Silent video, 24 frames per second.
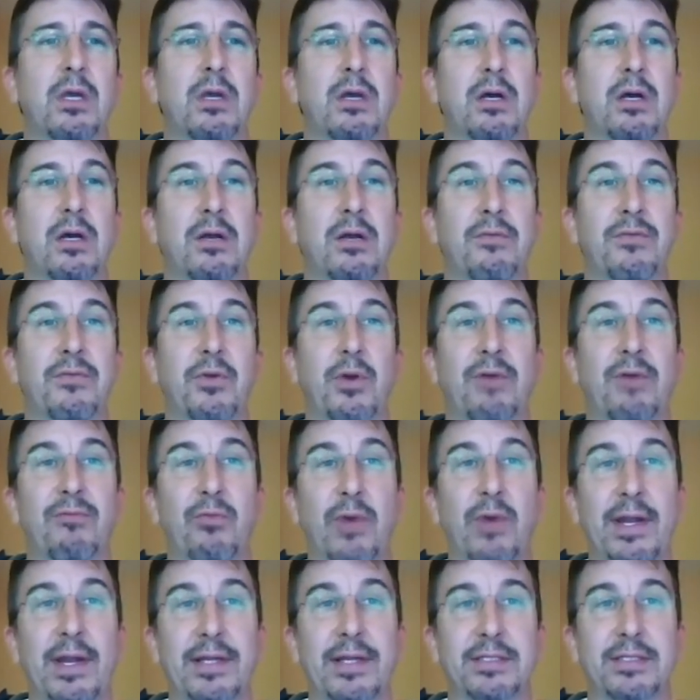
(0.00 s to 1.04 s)
If you have
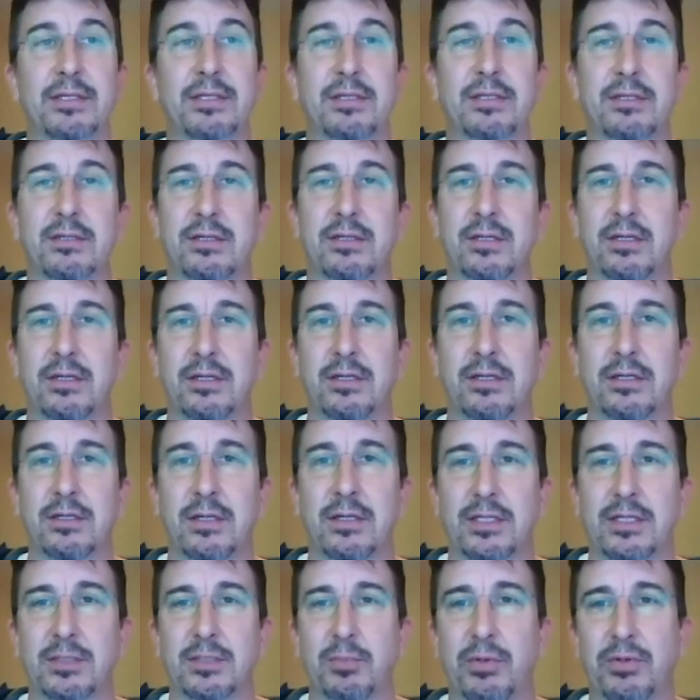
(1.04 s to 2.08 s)
rent
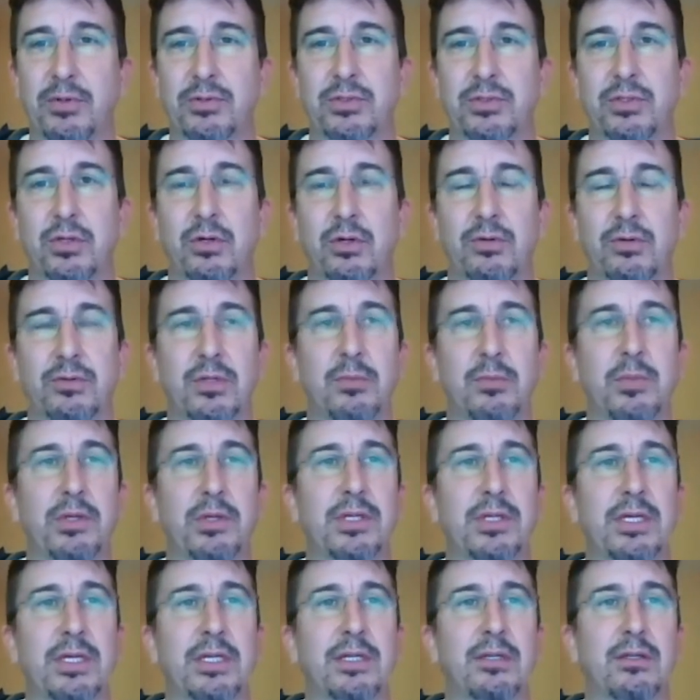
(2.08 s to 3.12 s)
as opposed to own the
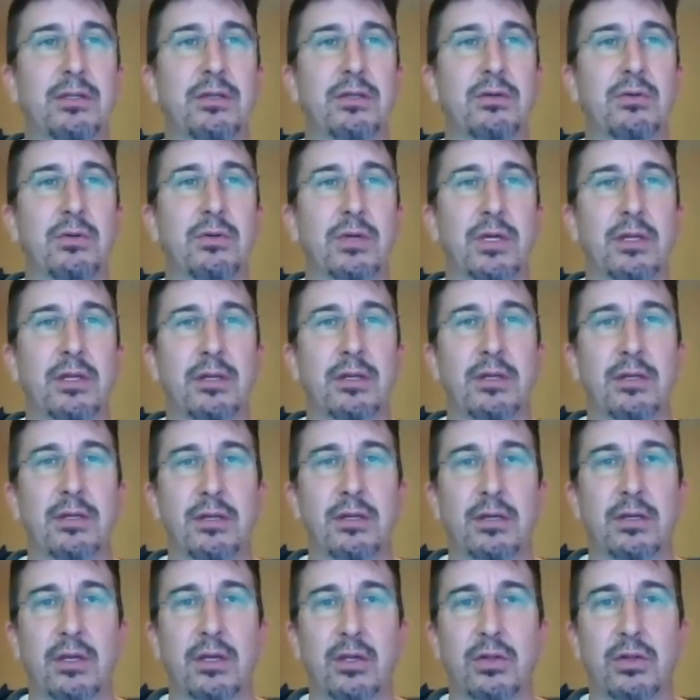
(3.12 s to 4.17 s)
building, you can
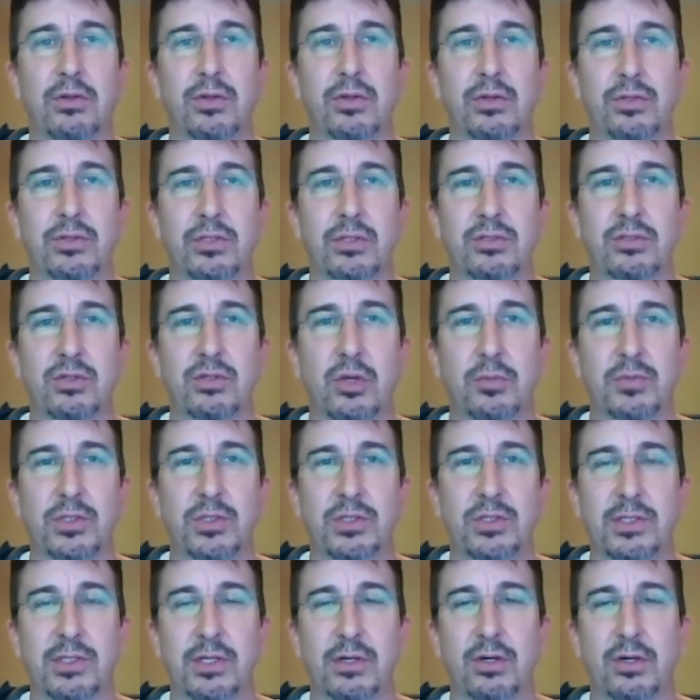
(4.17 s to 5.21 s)
include those
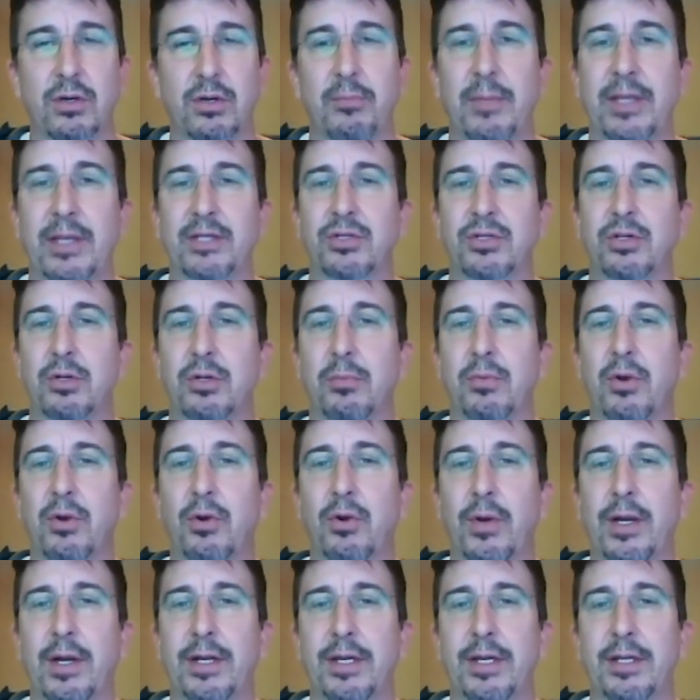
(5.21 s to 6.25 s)
descriptions here and make sure to
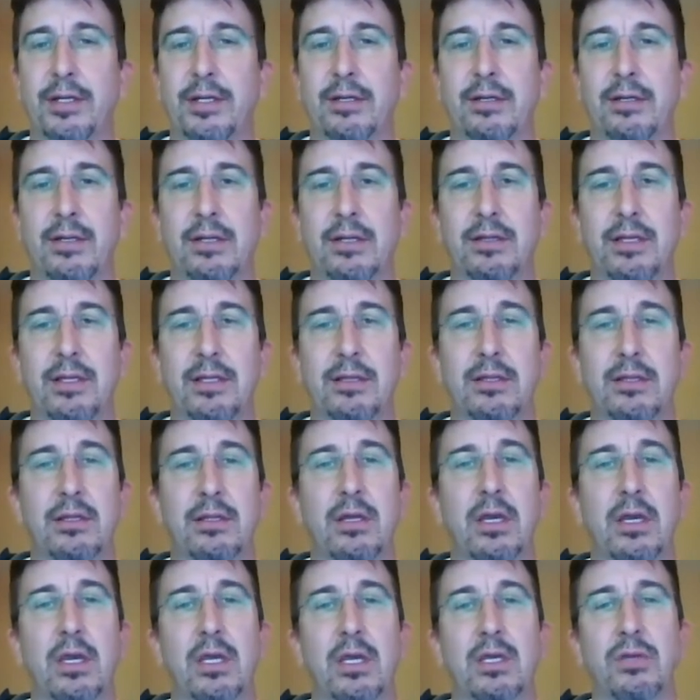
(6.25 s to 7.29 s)
prorate it. And then
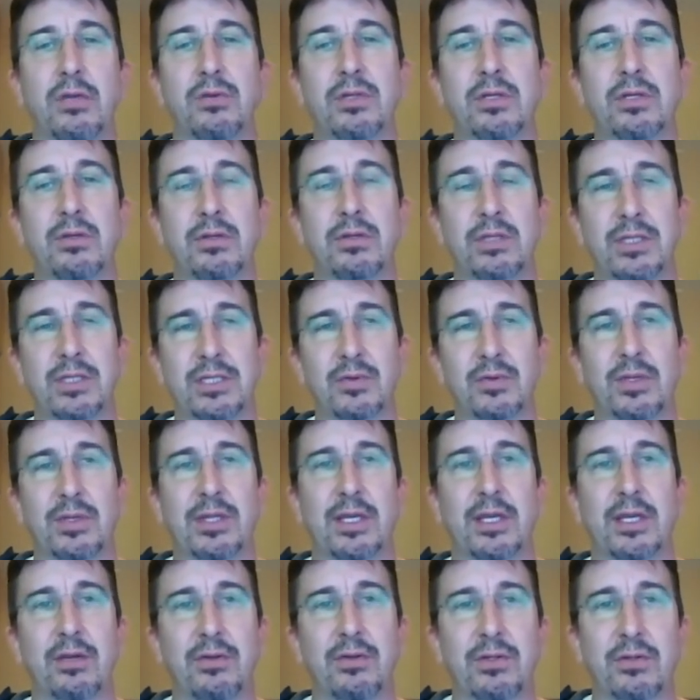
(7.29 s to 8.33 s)
utilities, we
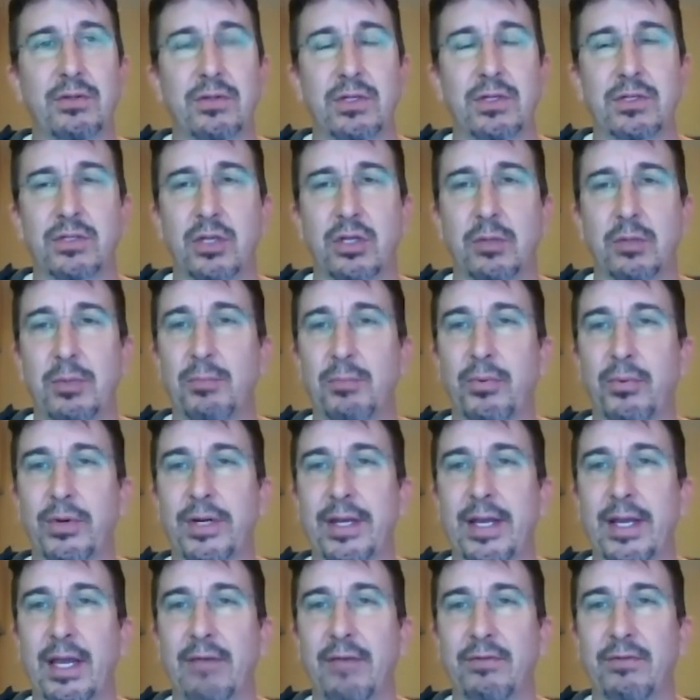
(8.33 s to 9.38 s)
think utilities are going to be
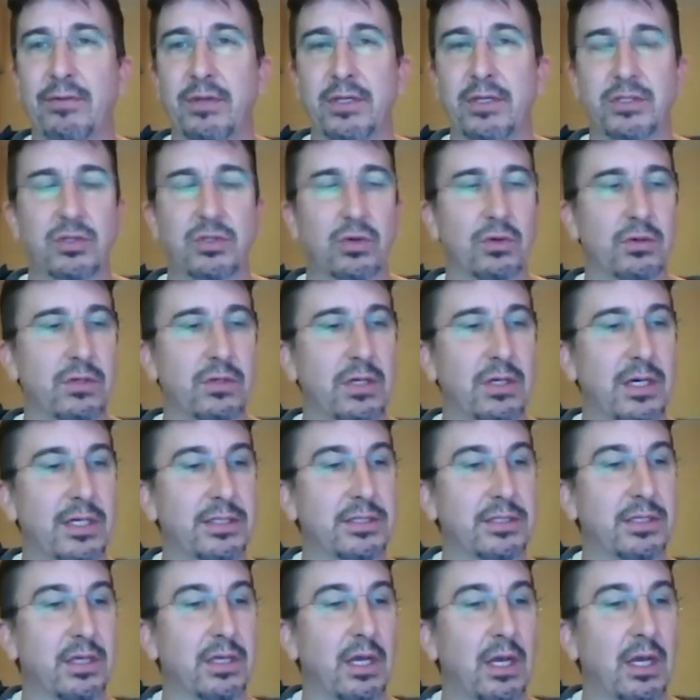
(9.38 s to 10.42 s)
pretty heavily
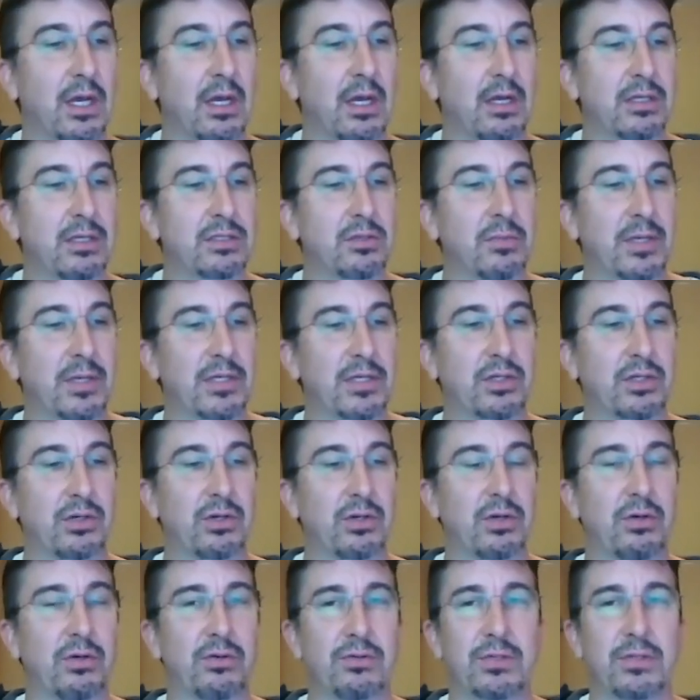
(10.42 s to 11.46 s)
scrutinized, so make
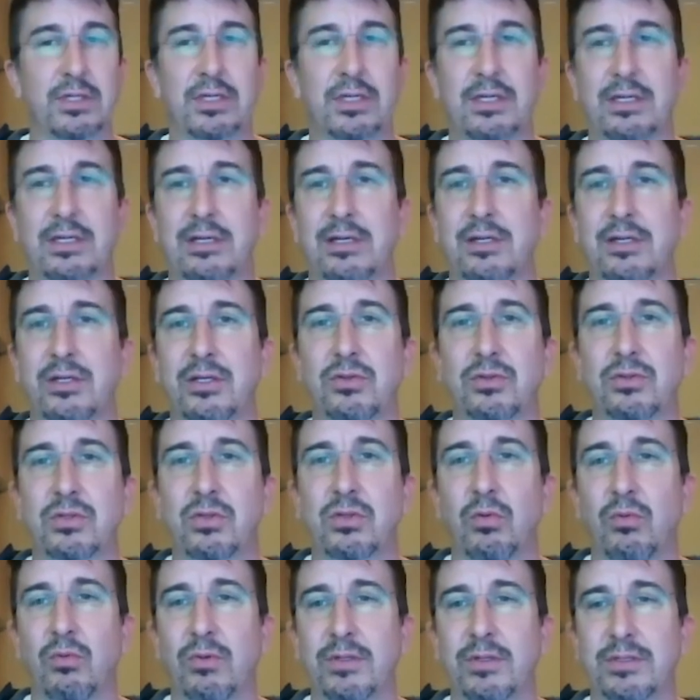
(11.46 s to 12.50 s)
sure to only use
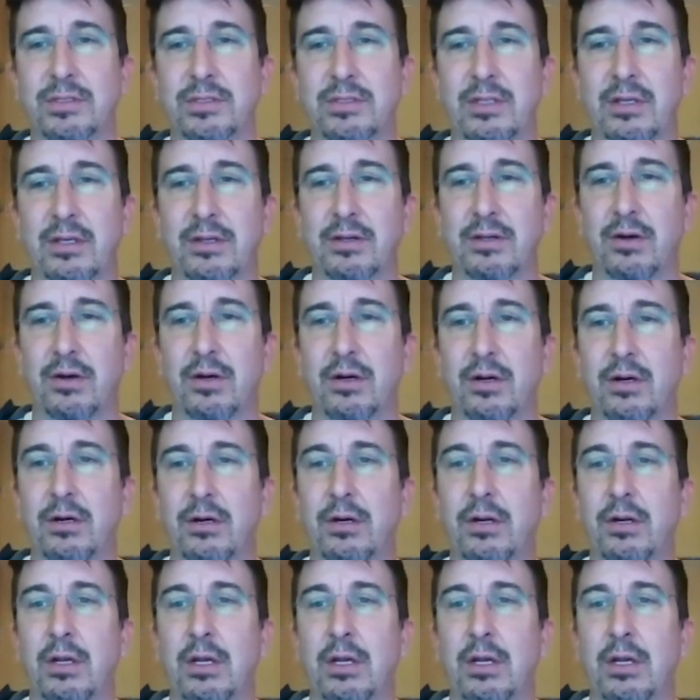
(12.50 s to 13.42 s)
the ones that are